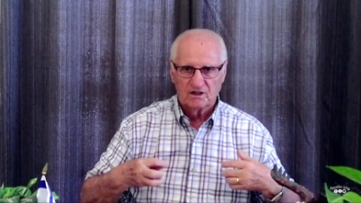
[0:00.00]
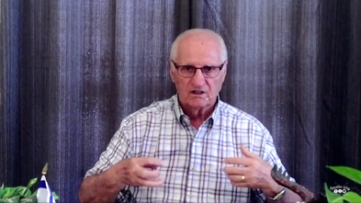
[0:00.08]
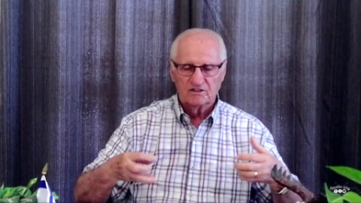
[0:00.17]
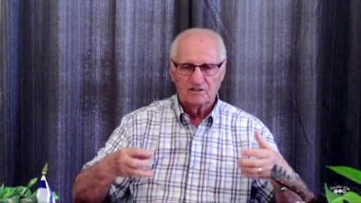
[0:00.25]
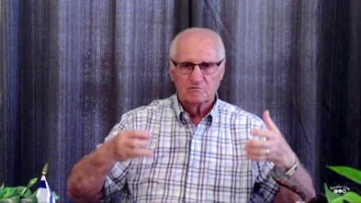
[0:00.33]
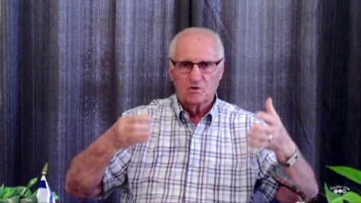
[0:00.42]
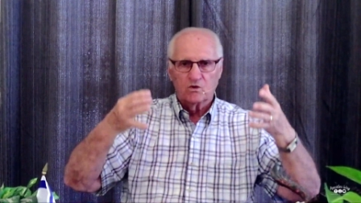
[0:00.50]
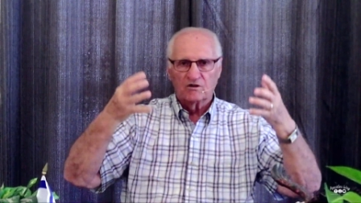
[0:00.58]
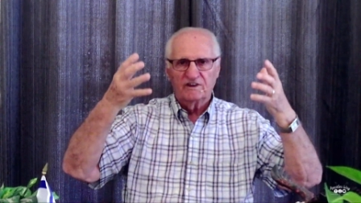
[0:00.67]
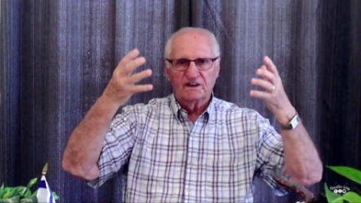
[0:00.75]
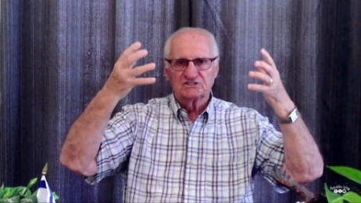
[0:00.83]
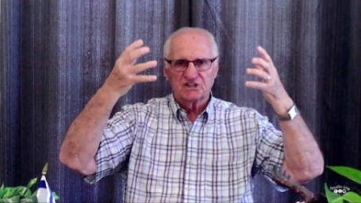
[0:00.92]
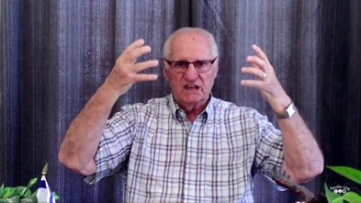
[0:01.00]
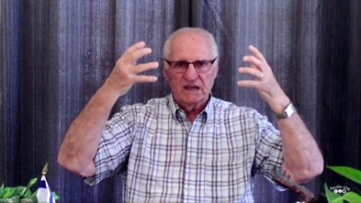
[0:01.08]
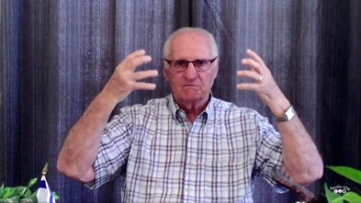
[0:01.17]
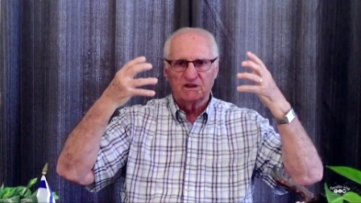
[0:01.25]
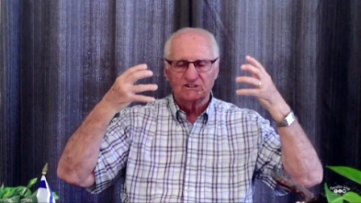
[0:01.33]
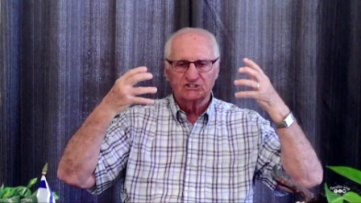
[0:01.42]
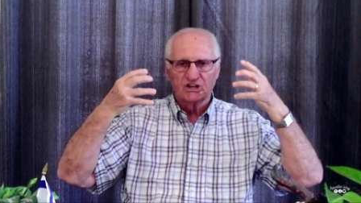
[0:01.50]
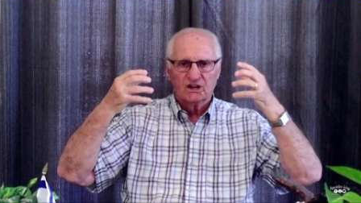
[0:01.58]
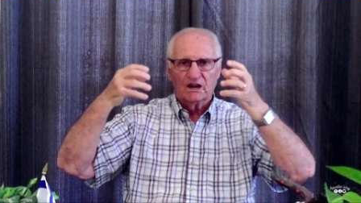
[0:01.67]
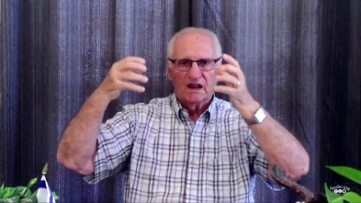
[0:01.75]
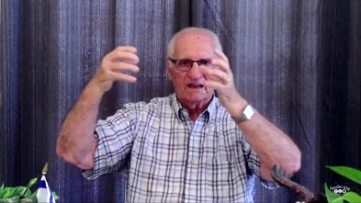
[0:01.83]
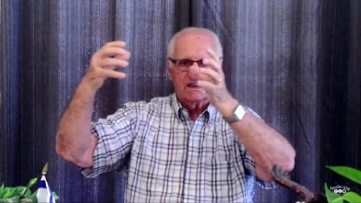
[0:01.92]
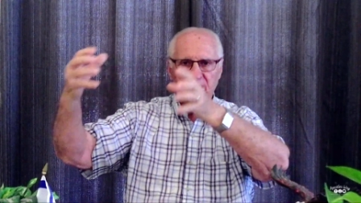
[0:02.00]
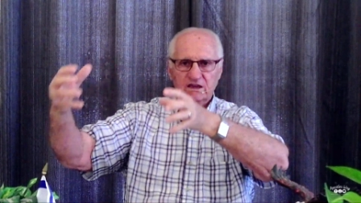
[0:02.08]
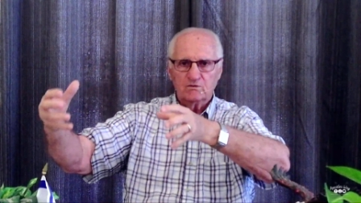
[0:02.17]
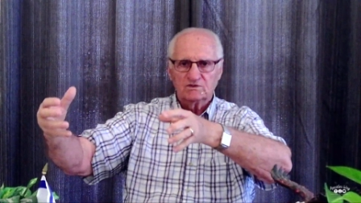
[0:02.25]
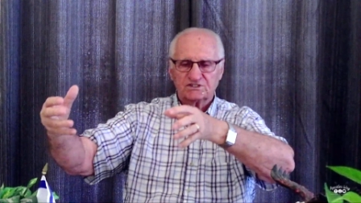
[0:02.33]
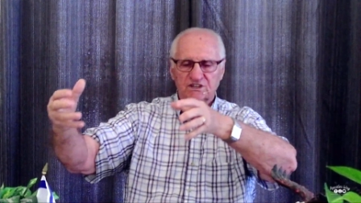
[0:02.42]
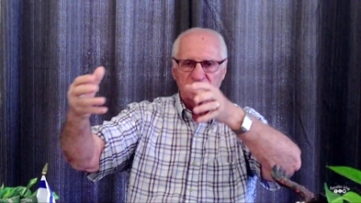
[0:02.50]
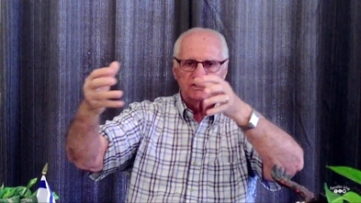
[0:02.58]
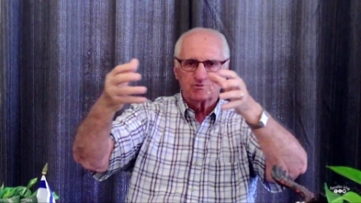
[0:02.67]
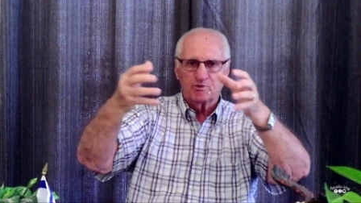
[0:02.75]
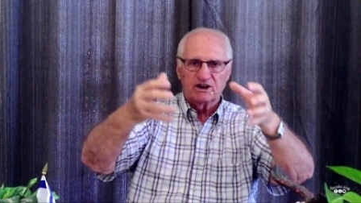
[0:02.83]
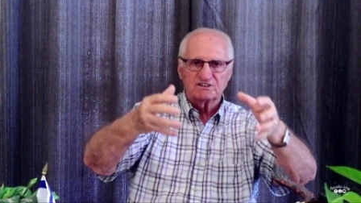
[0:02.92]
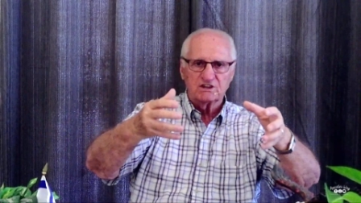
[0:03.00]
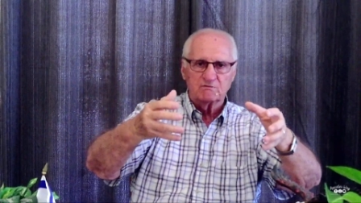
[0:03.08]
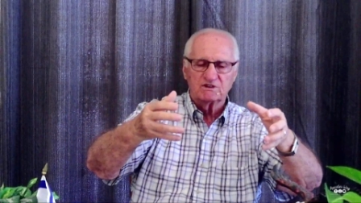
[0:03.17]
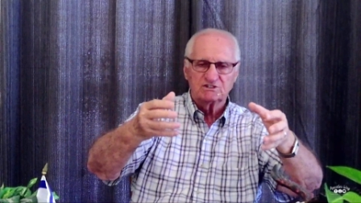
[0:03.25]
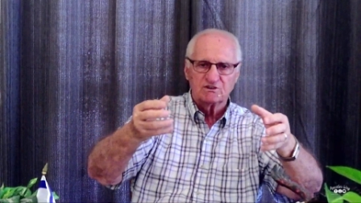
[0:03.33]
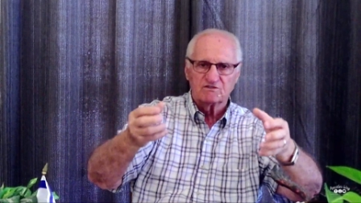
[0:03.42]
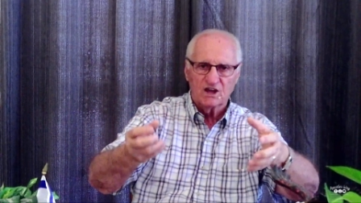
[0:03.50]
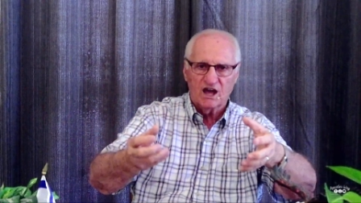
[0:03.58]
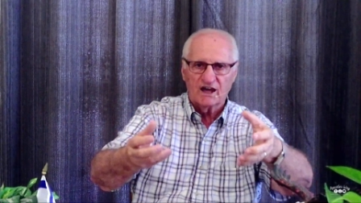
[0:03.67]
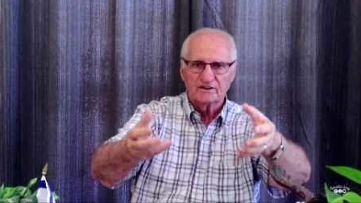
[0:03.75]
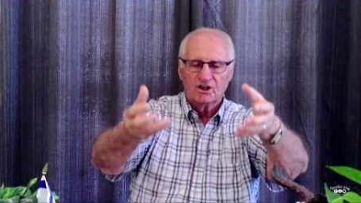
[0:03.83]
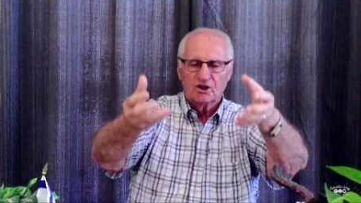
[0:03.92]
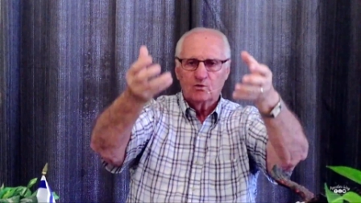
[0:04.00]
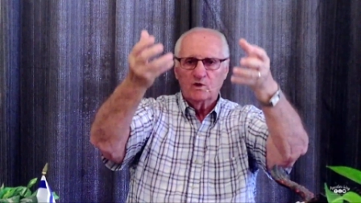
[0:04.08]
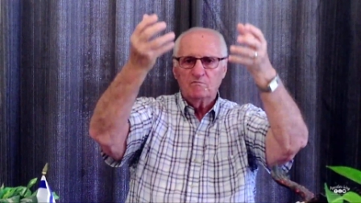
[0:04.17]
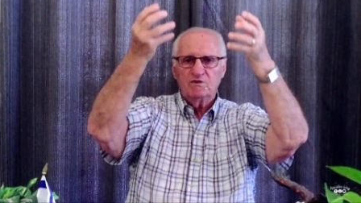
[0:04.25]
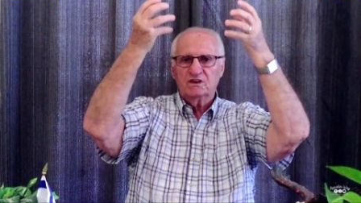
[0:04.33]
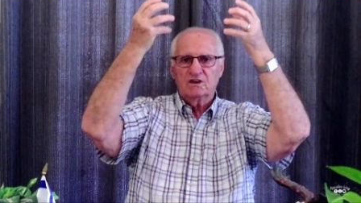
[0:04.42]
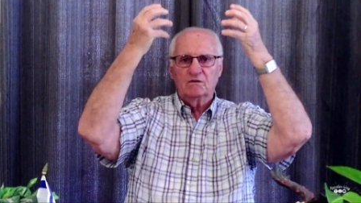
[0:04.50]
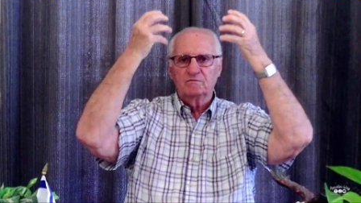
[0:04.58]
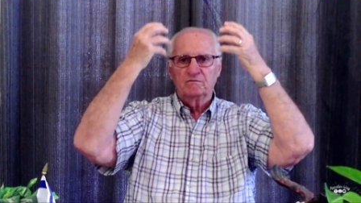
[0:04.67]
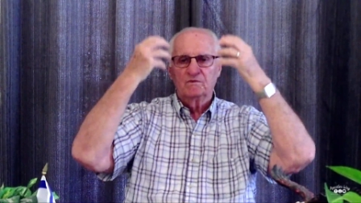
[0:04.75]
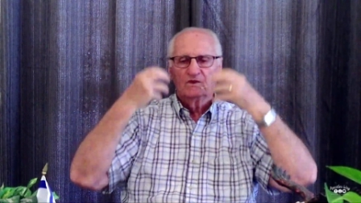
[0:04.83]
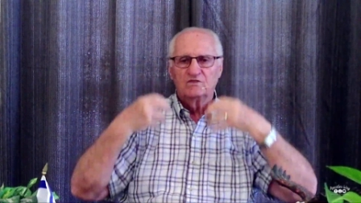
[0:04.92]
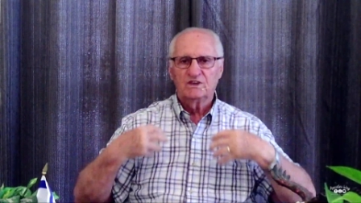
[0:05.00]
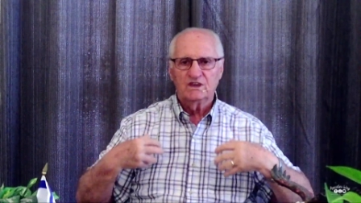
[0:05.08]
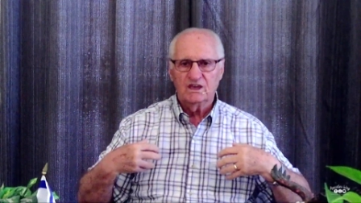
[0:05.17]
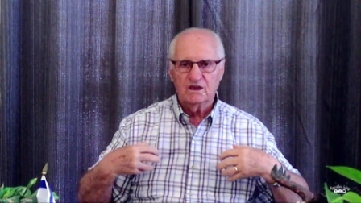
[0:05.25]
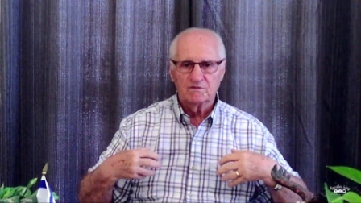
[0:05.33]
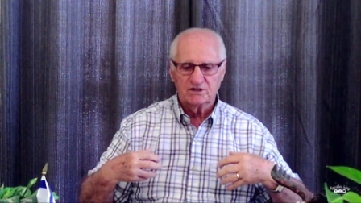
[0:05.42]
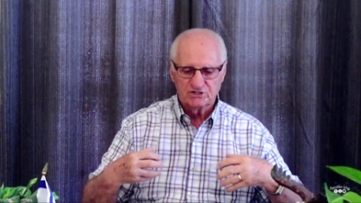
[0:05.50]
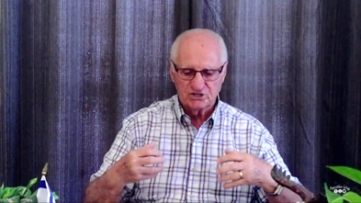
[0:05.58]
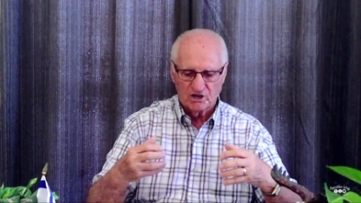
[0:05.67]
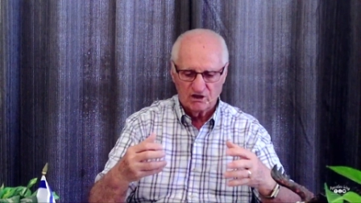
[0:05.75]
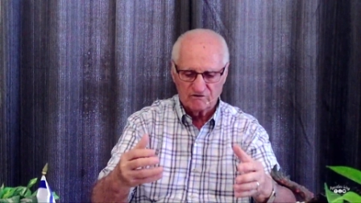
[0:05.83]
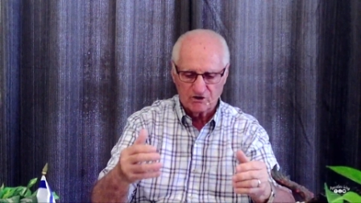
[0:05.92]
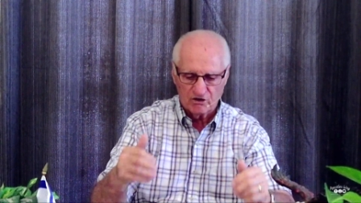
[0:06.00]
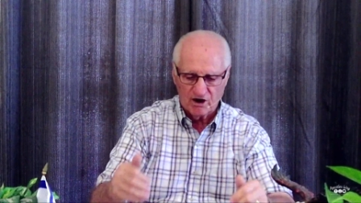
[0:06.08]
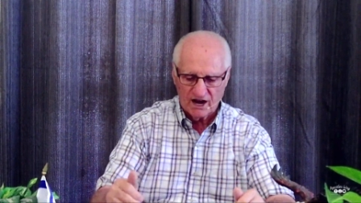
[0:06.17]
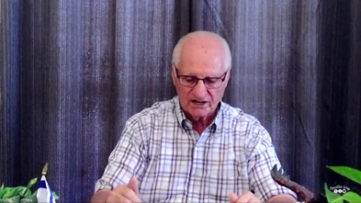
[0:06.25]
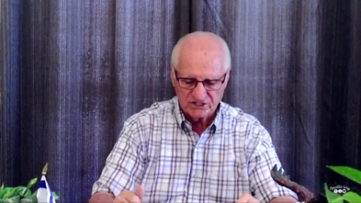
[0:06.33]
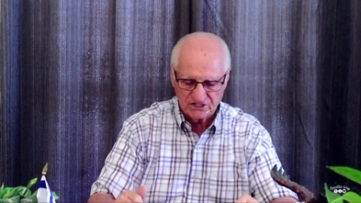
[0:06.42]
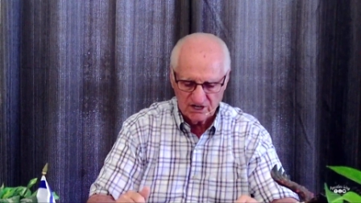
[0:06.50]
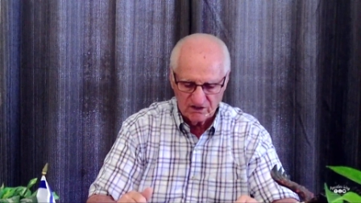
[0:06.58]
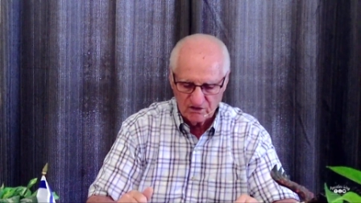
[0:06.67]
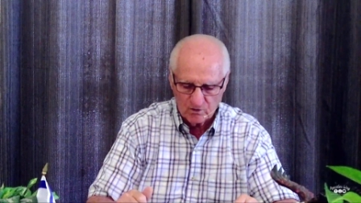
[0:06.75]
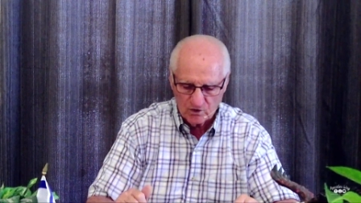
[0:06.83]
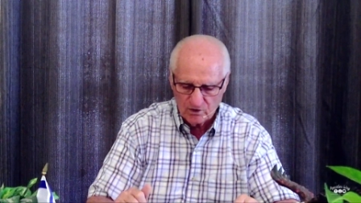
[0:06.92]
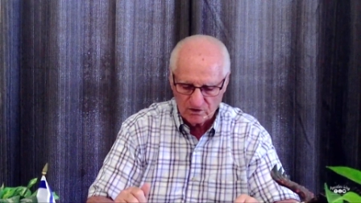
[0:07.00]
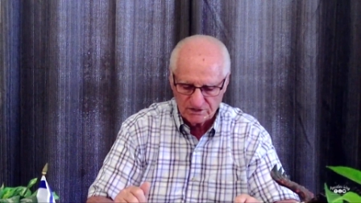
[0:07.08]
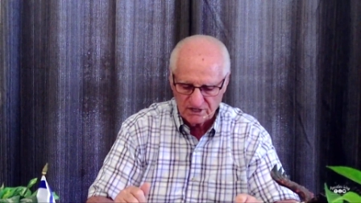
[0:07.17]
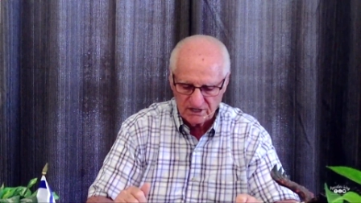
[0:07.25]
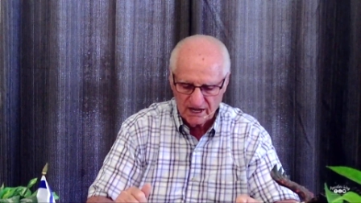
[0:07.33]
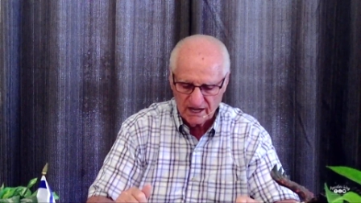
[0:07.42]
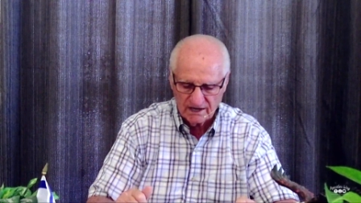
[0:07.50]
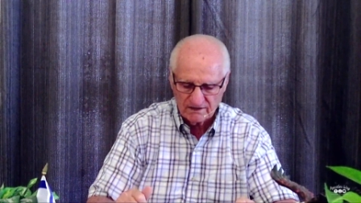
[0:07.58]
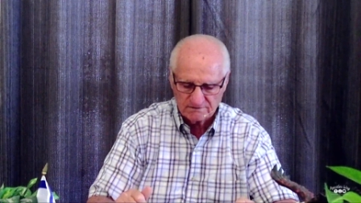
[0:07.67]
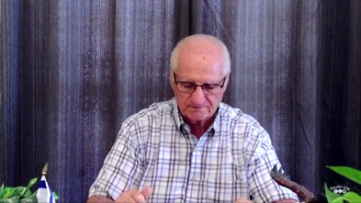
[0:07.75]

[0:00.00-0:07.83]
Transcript: the more of his image, like he was the express image of God, we become the image of Christ in the world today.